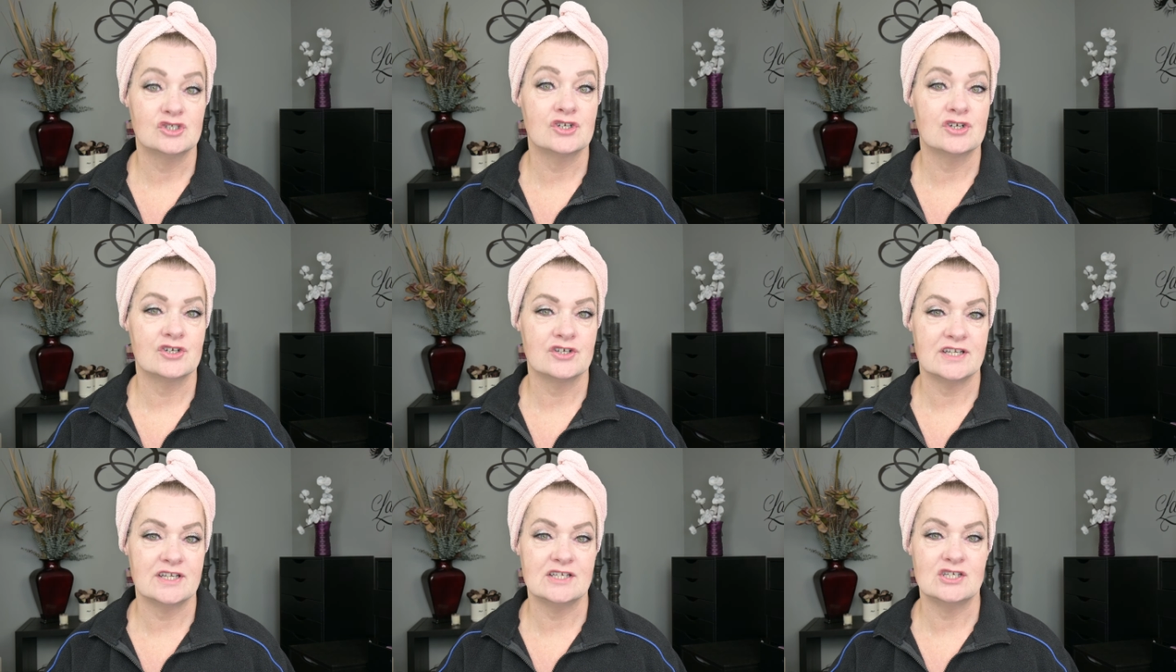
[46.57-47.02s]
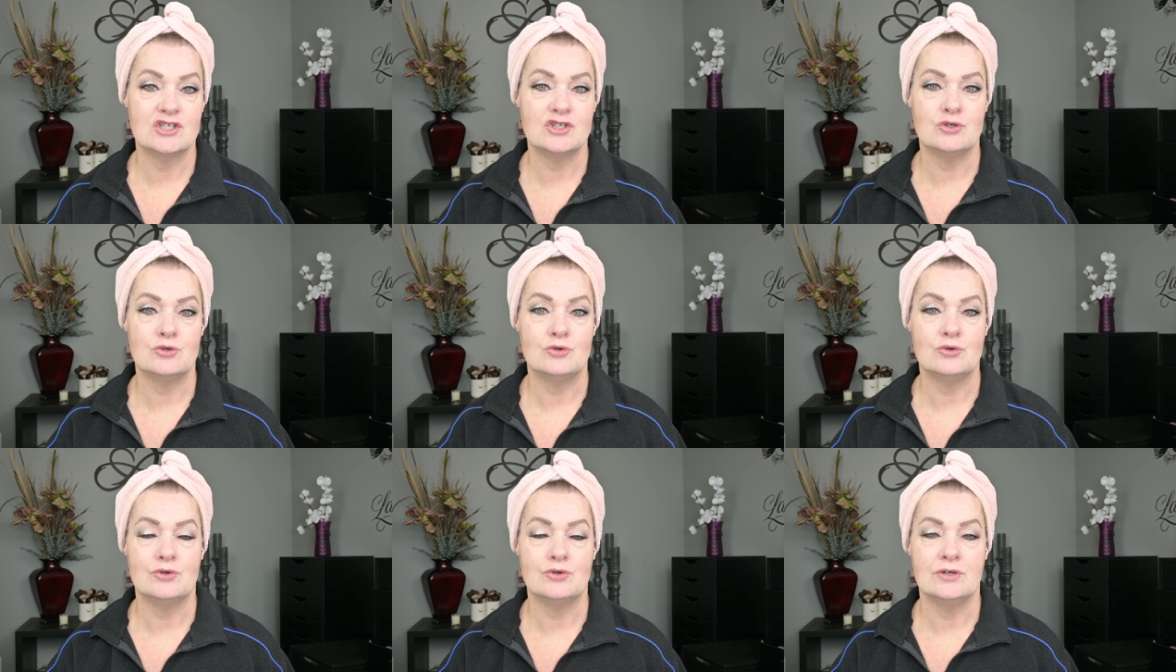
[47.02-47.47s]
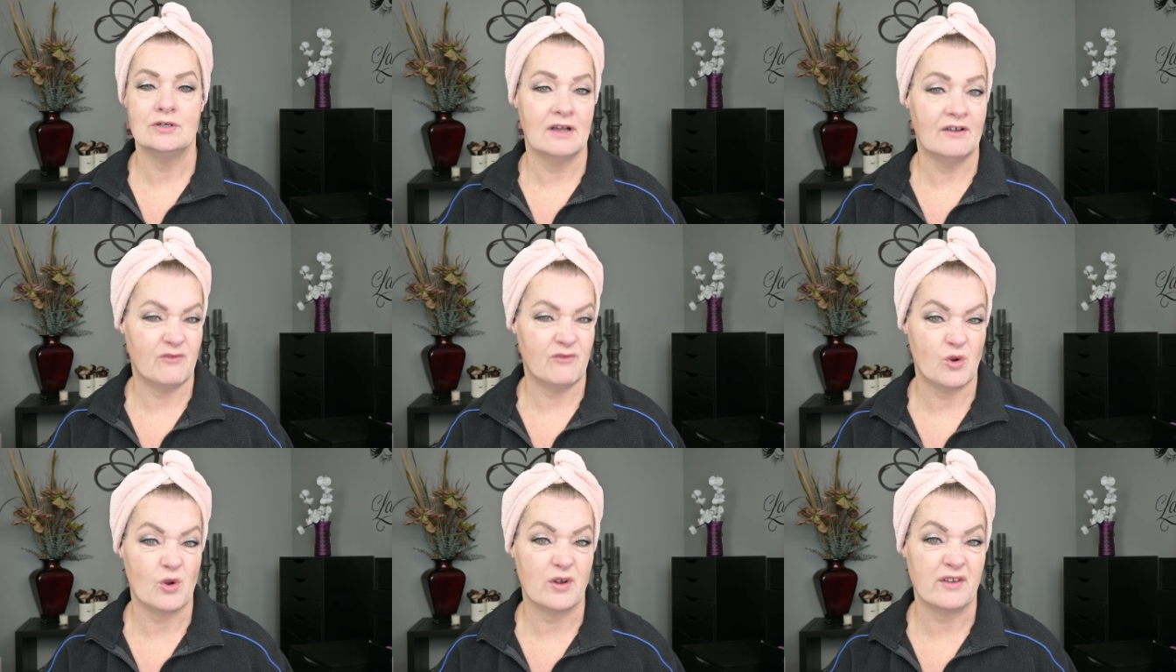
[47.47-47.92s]
turned into a
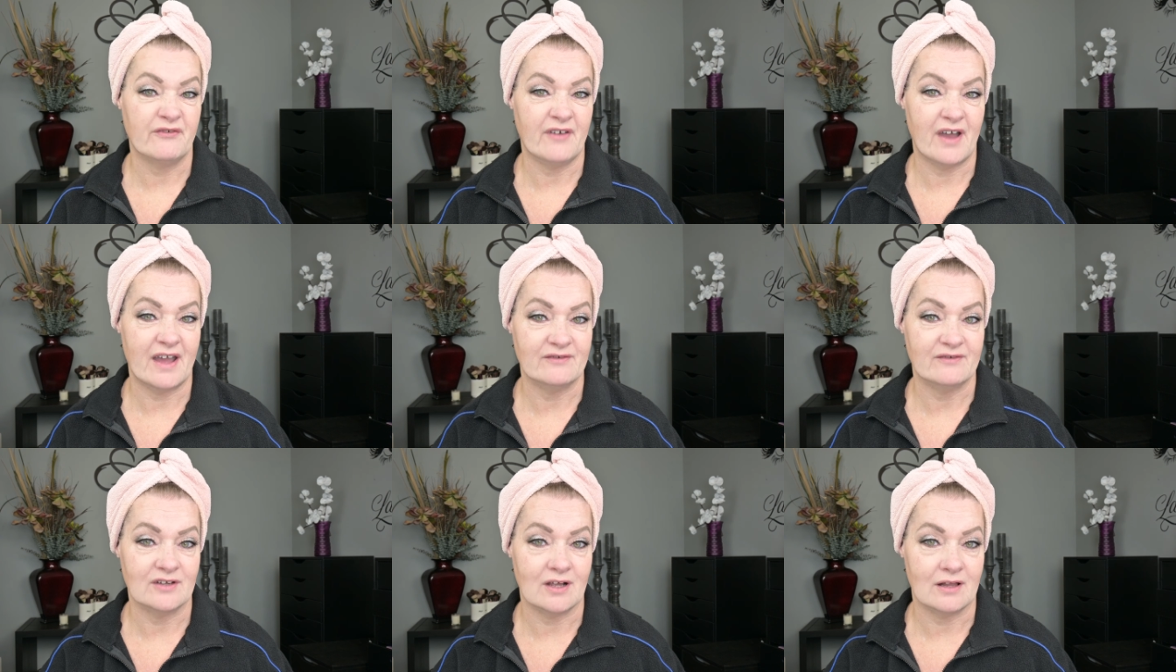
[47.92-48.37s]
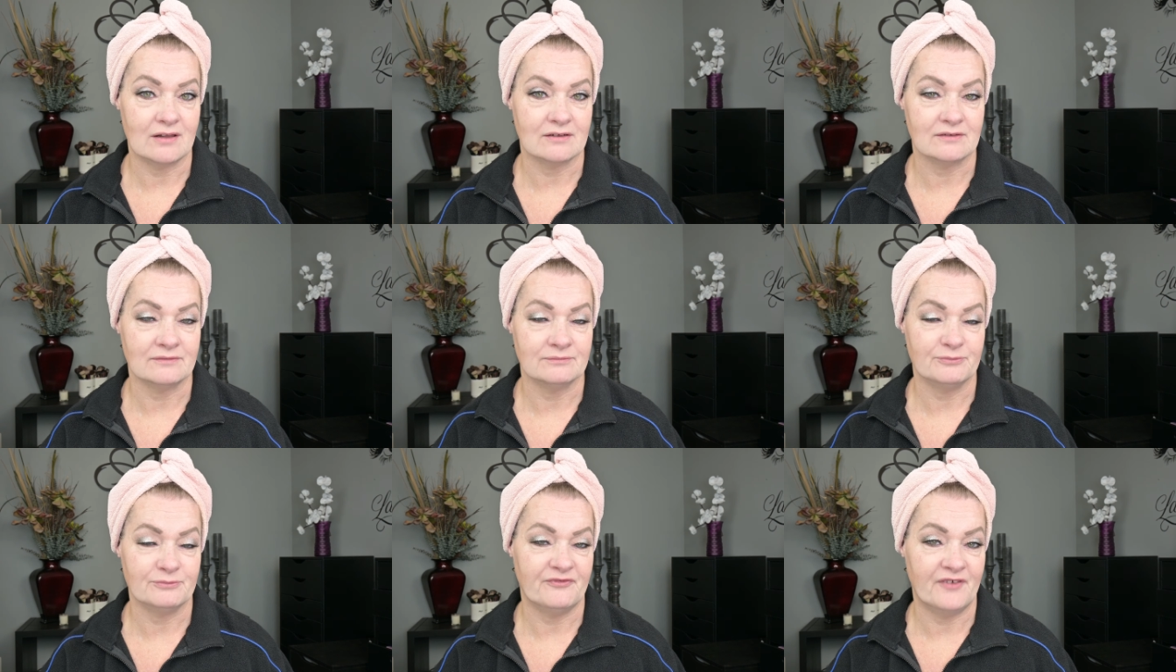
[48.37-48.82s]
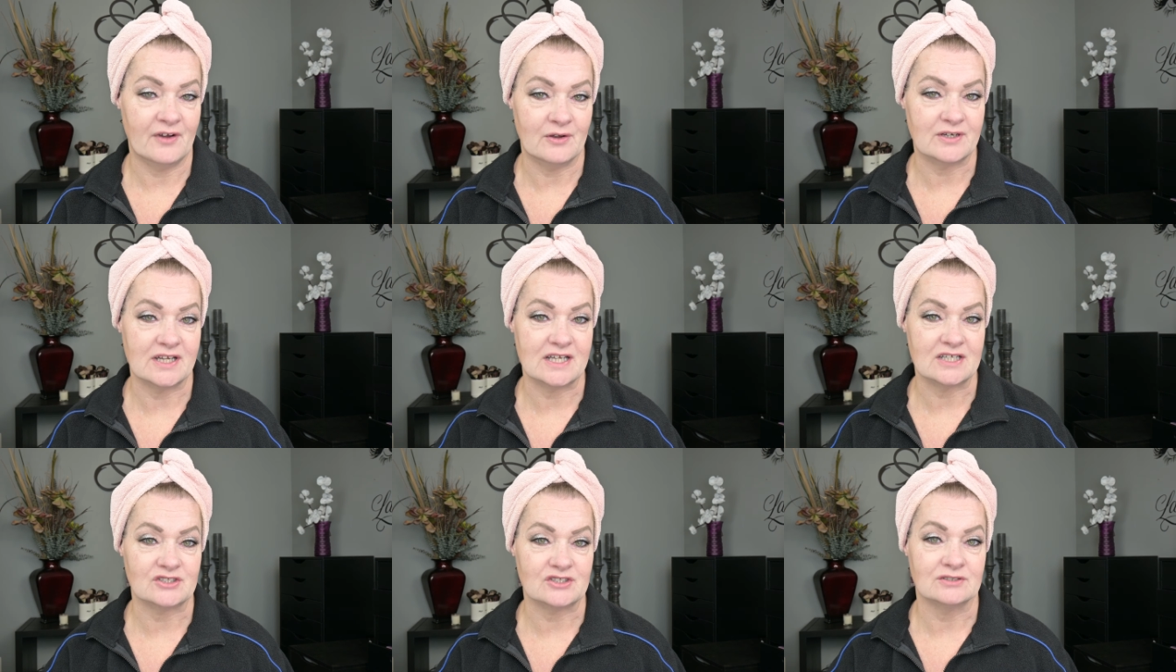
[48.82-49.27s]
$45
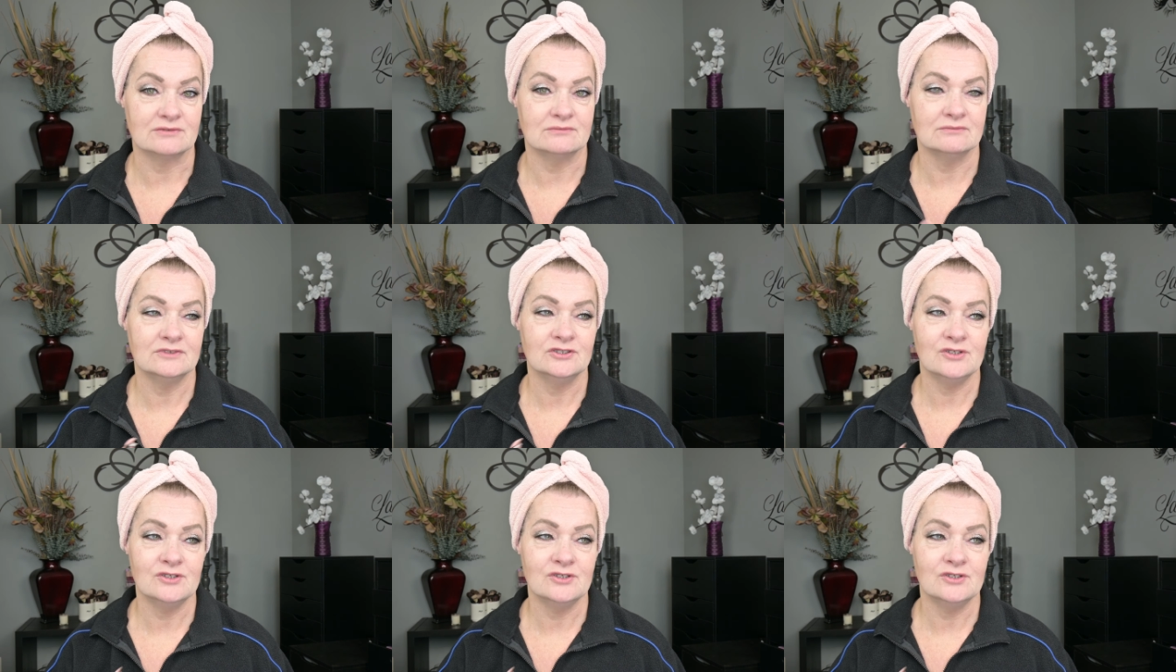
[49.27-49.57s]
foundation.